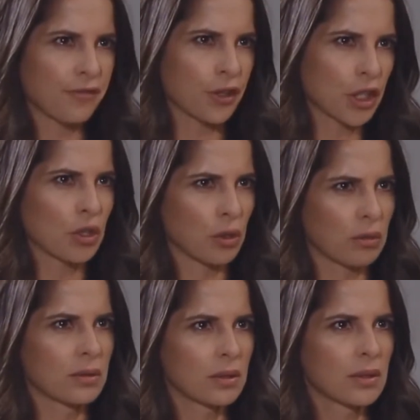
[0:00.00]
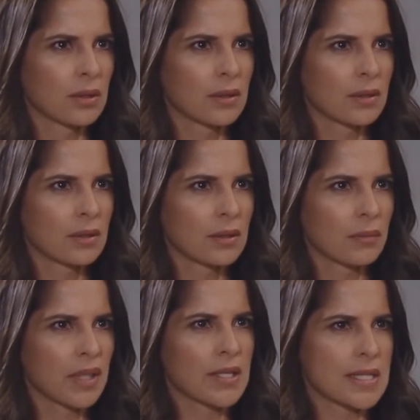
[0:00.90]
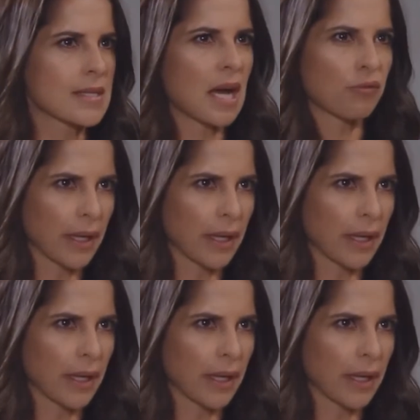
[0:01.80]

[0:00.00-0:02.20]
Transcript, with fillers: for you. Because he's not